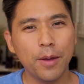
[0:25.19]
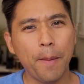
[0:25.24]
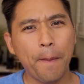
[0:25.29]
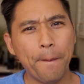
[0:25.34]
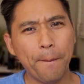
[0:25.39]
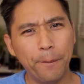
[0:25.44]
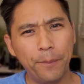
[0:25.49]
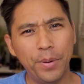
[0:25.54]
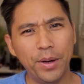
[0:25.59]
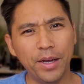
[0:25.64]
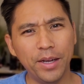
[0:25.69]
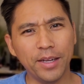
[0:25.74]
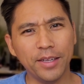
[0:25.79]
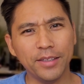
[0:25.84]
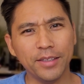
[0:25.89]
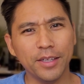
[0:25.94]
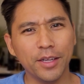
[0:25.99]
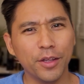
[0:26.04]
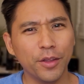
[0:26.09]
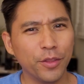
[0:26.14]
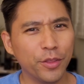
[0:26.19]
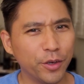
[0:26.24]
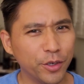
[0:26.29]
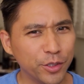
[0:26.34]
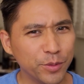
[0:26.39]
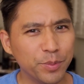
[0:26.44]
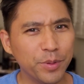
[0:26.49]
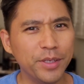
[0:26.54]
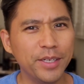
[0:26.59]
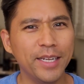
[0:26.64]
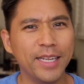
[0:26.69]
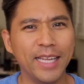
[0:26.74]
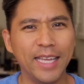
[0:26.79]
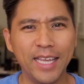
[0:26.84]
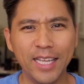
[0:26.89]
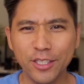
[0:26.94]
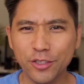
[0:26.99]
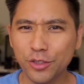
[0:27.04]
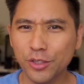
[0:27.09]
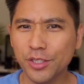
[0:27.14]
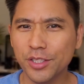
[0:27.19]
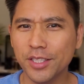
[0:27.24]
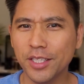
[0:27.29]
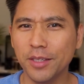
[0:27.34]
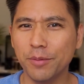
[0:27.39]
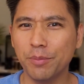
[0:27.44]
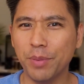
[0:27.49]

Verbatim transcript: But there's been an interesting